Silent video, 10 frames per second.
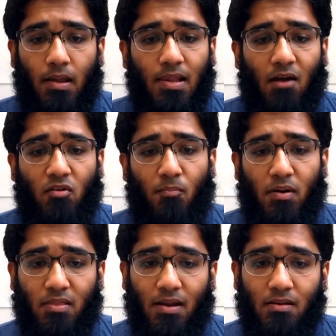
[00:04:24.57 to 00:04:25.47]

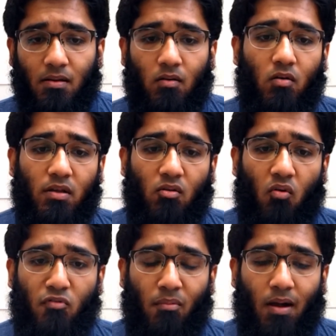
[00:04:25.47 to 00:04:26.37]
11% is
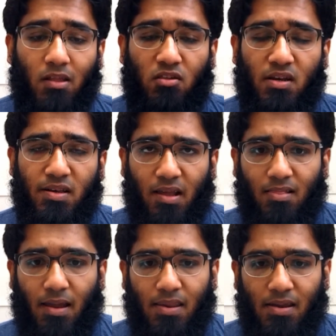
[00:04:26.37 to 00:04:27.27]
offered by GTX
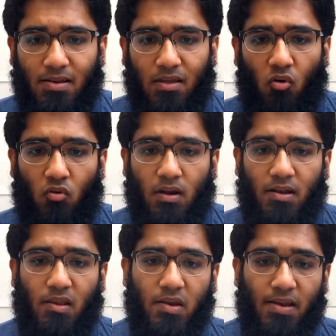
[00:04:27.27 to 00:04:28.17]
980 over the
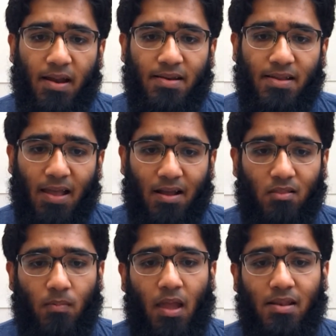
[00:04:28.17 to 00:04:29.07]

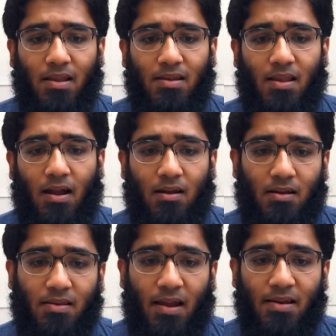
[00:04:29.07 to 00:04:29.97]
390X, and then the
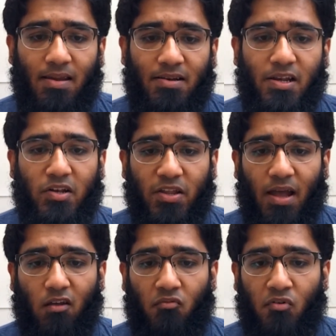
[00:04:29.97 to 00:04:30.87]
980
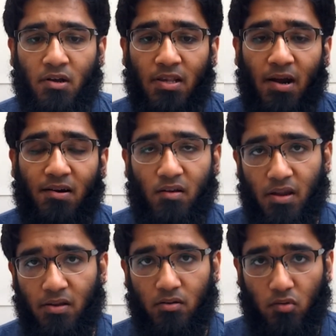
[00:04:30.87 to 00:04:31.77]
Ti offer
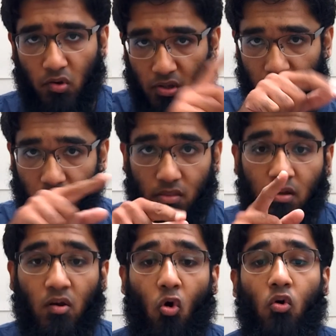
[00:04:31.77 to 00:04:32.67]

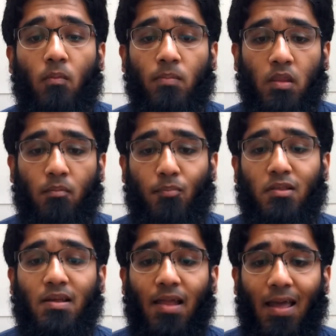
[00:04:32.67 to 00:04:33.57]

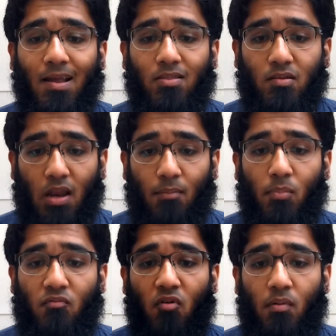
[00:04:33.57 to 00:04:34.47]
30% extra
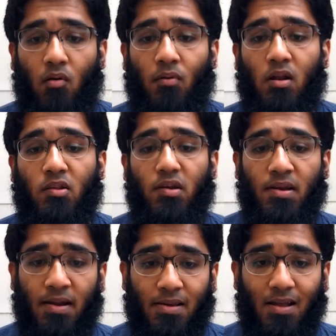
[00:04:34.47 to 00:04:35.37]
performance over the
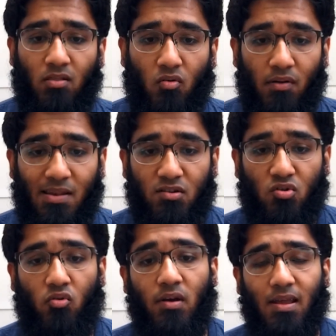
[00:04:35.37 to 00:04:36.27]
390X. So in
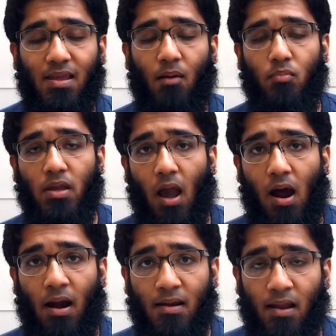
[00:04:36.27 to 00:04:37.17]
short, AMD
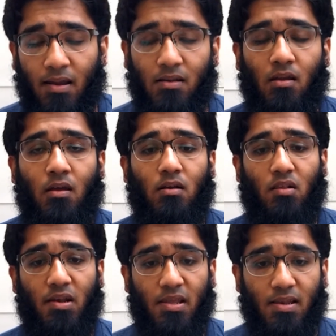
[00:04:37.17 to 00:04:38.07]
R9
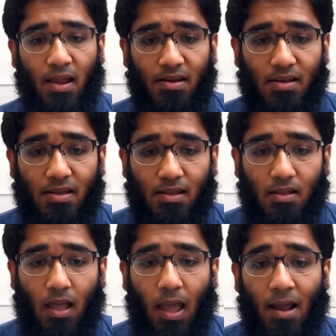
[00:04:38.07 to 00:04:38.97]

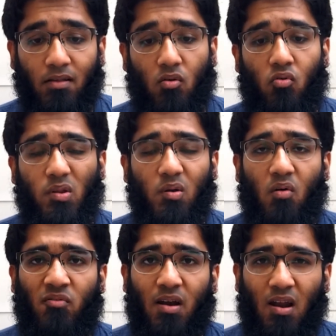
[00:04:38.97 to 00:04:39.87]
390X only
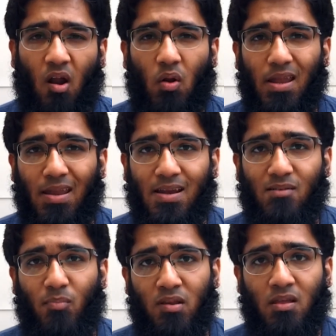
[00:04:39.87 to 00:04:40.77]
offer around
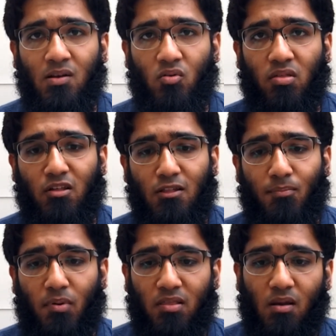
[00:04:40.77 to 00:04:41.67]
8% to
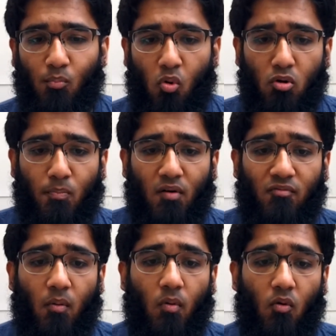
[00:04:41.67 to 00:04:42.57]
60% more
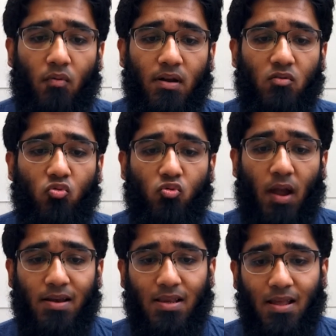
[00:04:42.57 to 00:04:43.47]
performance over the
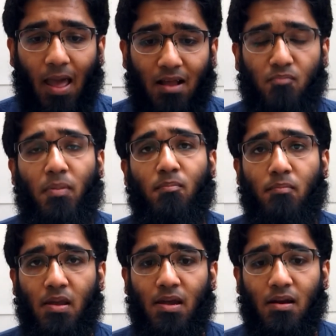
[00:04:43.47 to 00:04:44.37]
290X,
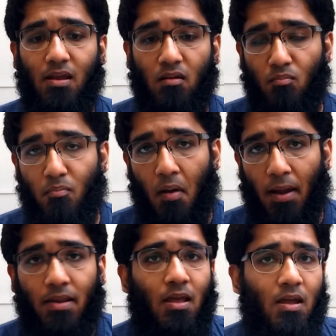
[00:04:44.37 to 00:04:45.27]
but bear in
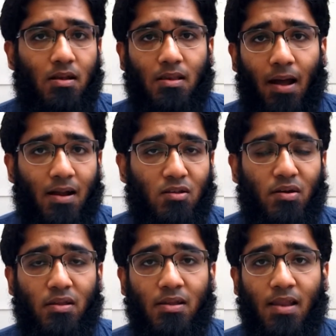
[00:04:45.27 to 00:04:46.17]
mind that
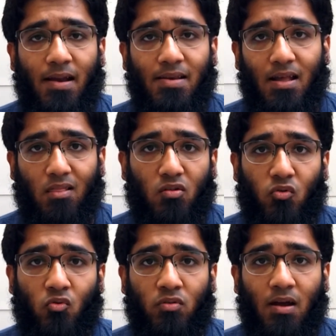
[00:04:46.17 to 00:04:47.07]
390X is
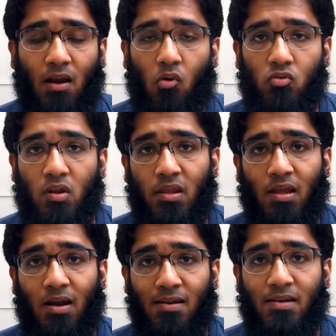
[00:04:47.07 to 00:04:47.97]
using around
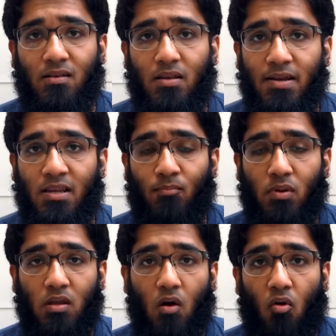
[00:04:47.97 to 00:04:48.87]
300
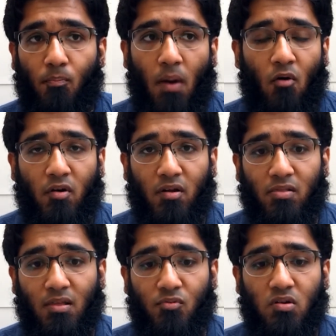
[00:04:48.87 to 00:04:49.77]
TDP of power
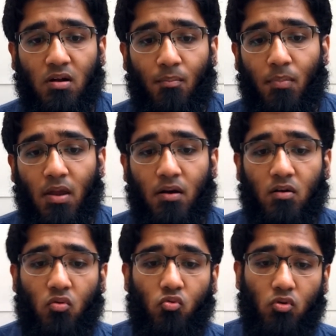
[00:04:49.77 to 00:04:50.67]
consumption
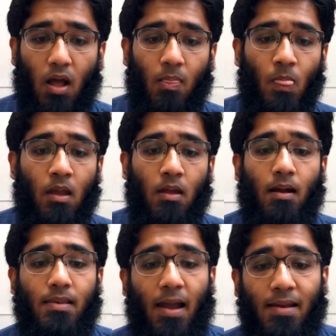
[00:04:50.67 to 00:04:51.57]
compared to the
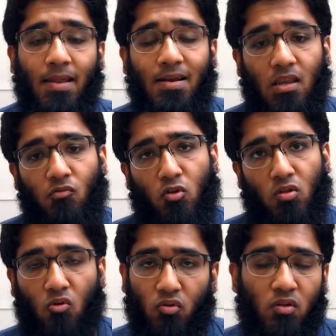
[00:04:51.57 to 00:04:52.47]
980, which
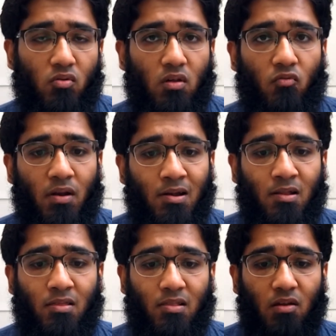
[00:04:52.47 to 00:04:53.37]
is only using
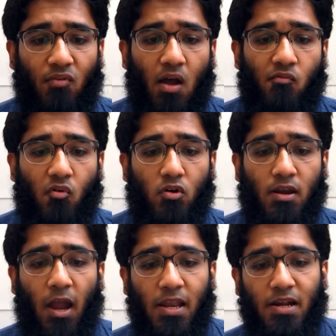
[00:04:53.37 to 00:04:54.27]
165 W,
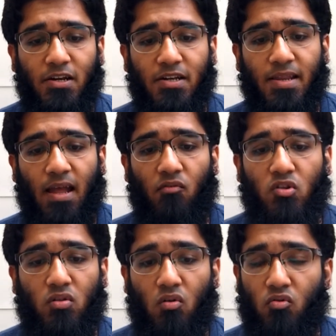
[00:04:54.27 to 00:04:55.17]
980 Ti
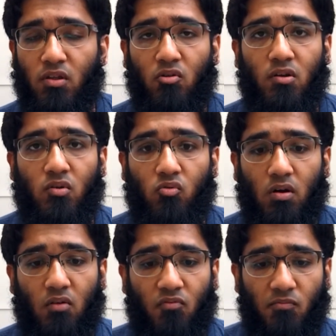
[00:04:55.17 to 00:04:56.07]
which is only using
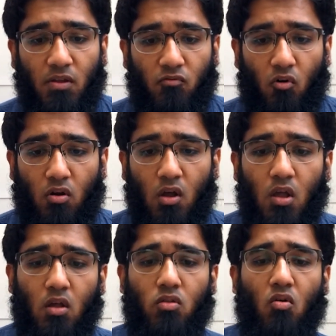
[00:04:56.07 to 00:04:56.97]
250 W.
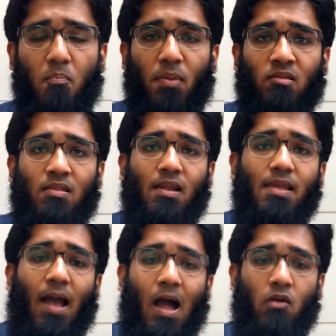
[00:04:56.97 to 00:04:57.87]
So
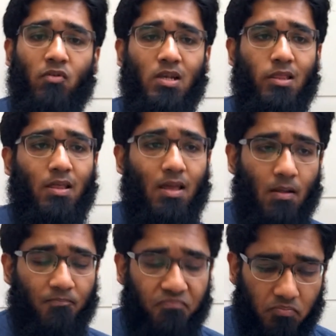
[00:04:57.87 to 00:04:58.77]
personally, I will
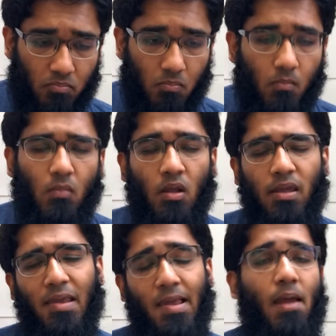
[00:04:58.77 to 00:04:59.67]
say
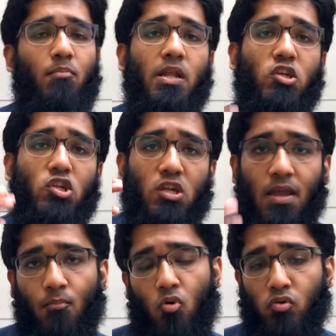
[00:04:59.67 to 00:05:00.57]
AMD,
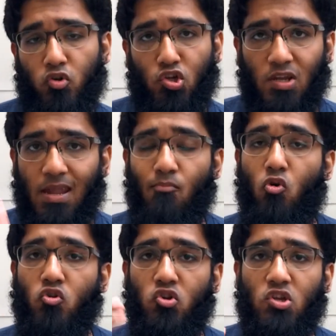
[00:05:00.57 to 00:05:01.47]
shame on you, shame
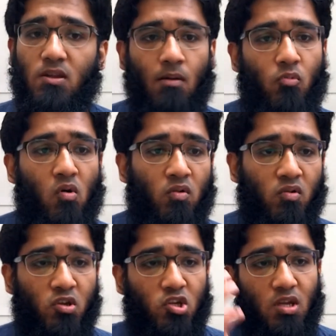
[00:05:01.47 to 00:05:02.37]
on you, shame on
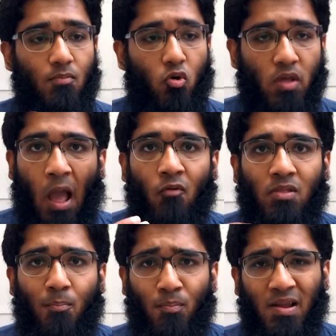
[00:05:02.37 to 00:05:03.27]
you, shame on you. I
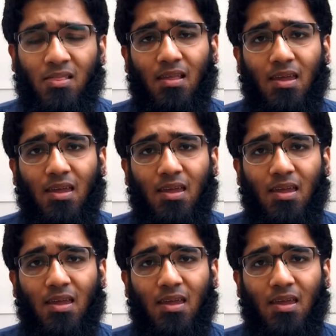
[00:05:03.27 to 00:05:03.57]
was the biggest